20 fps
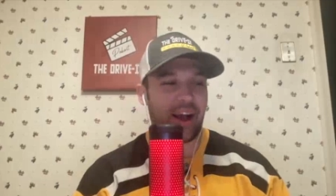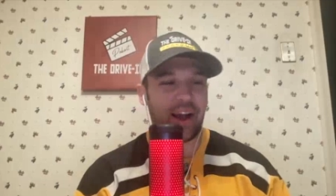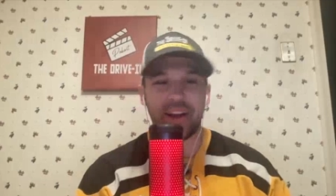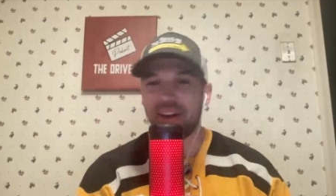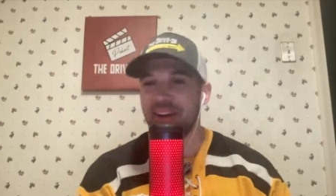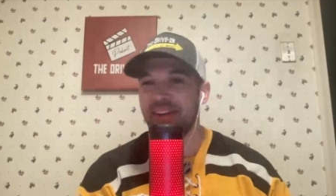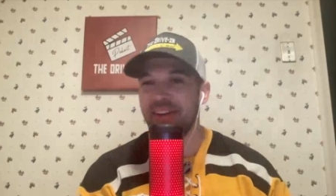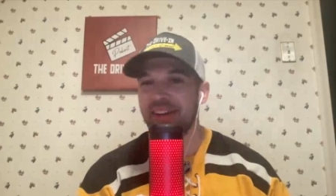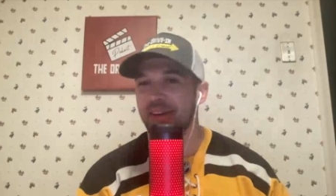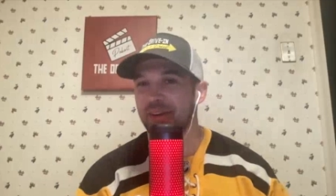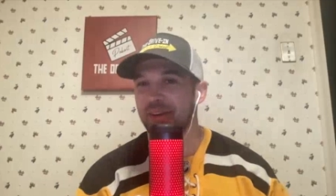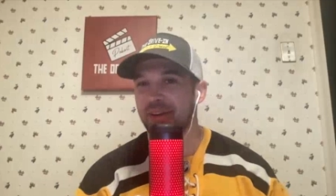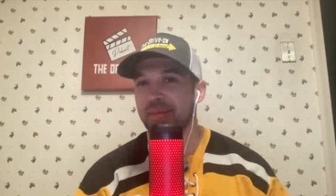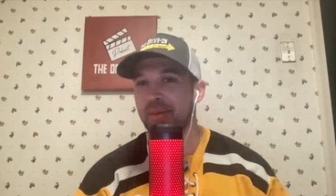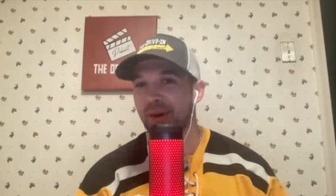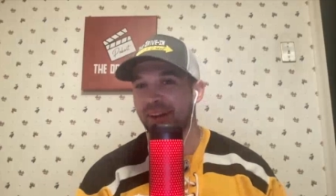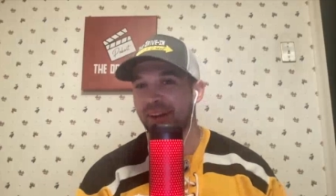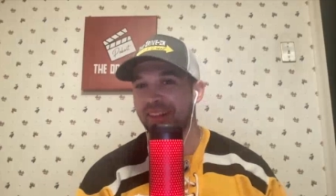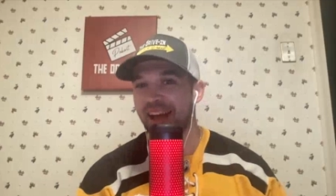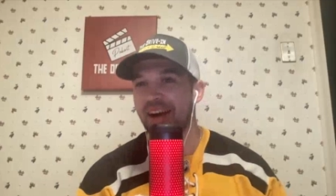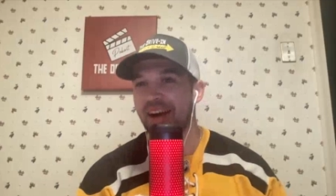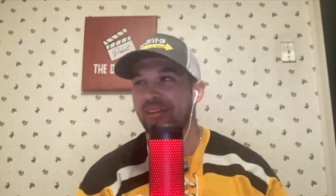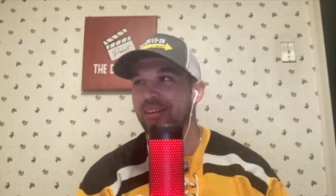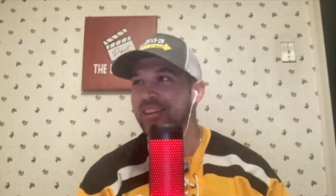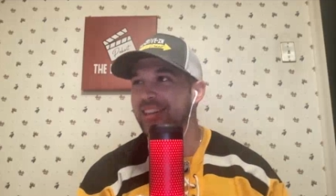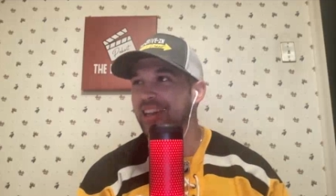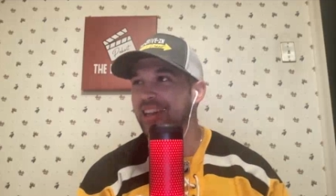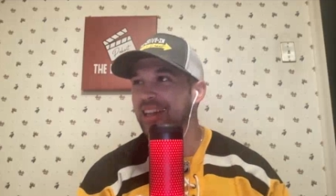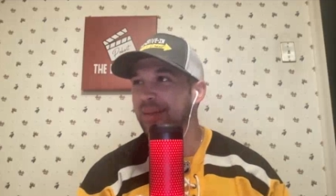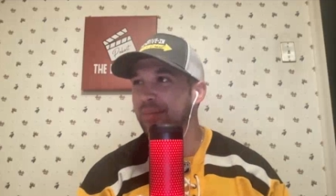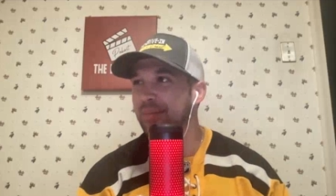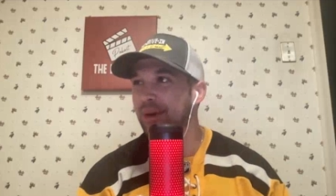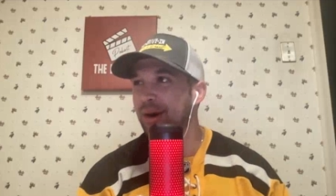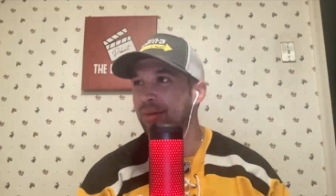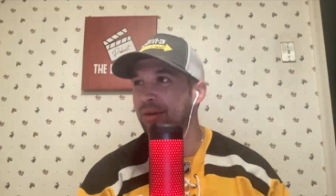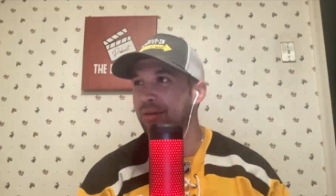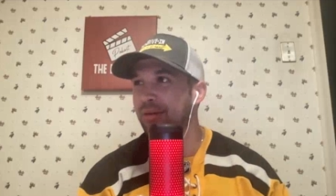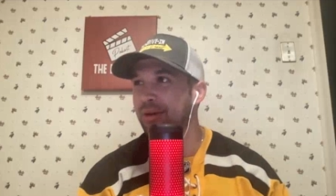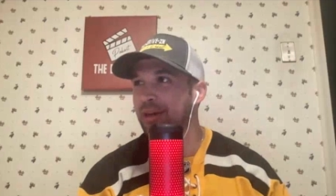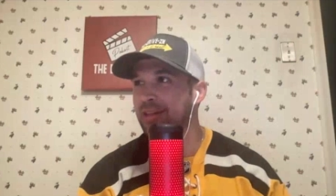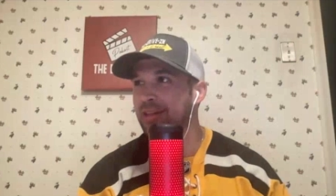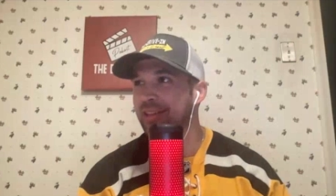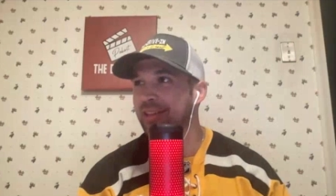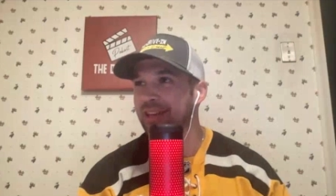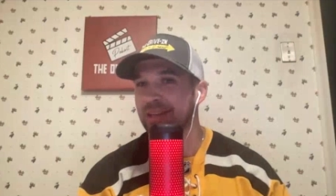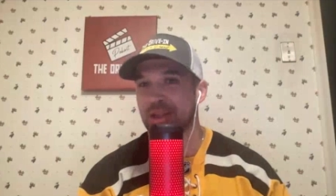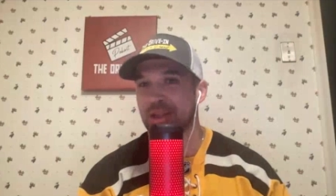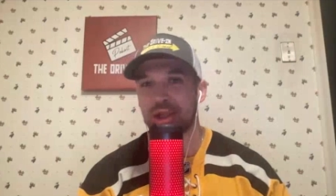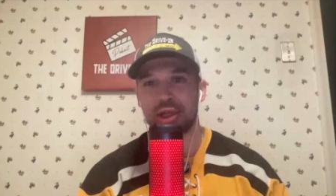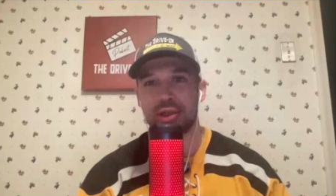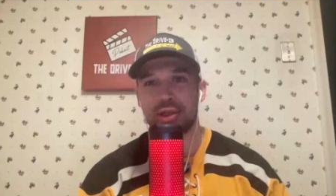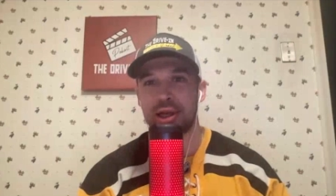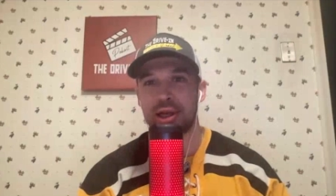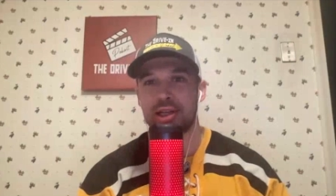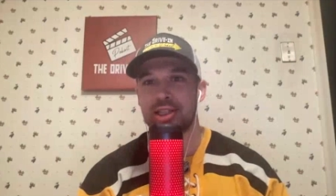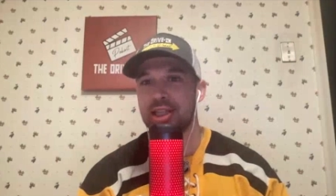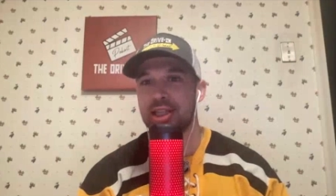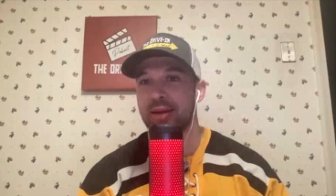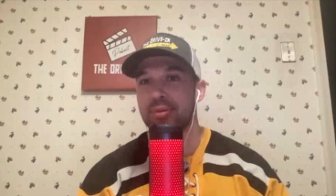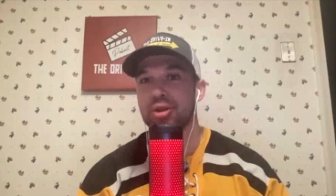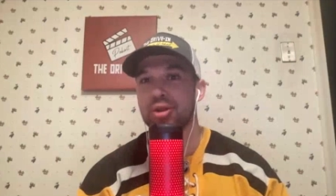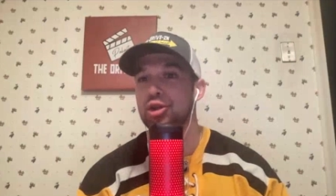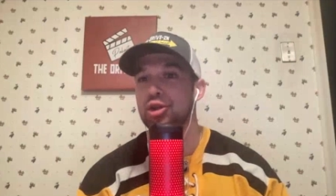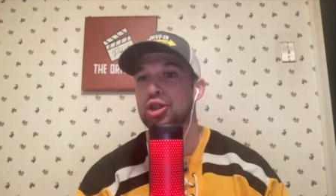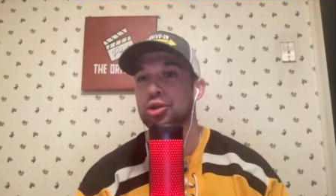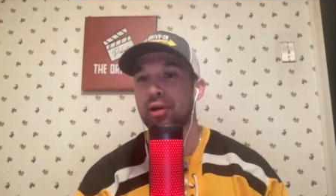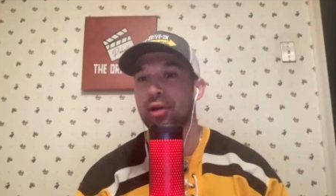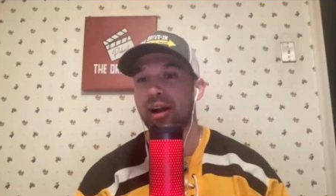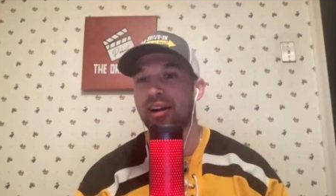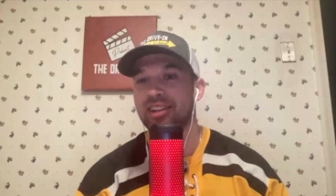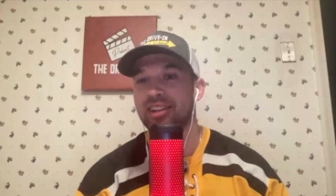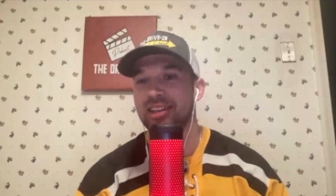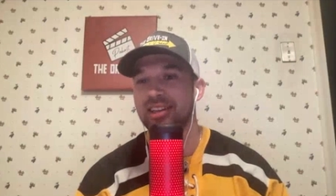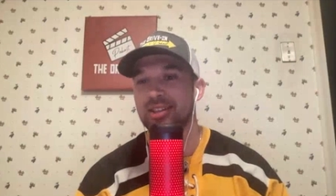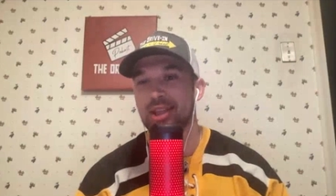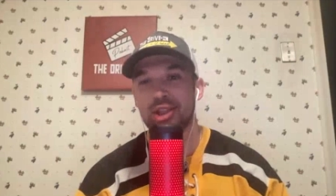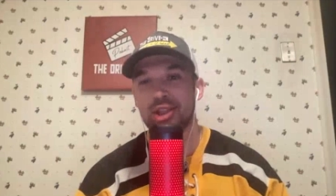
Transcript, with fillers: I couldn't agree more. That was like the moment where it's like she accepts her surroundings.